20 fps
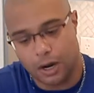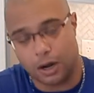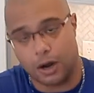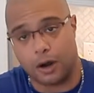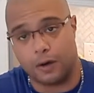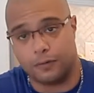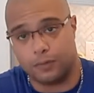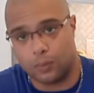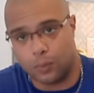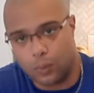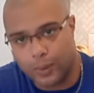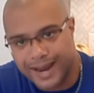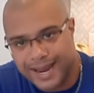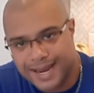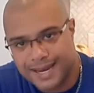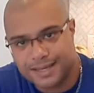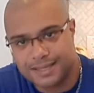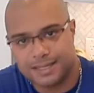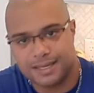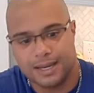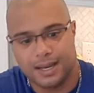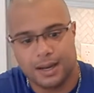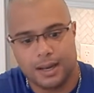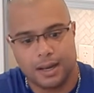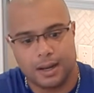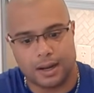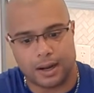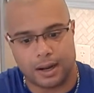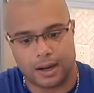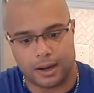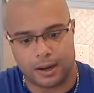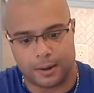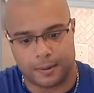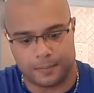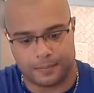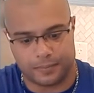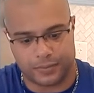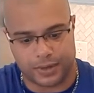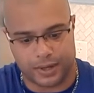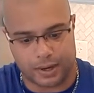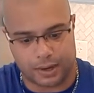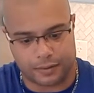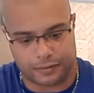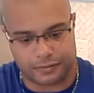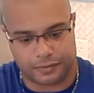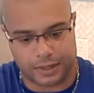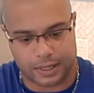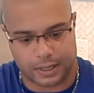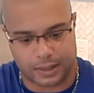of weight, of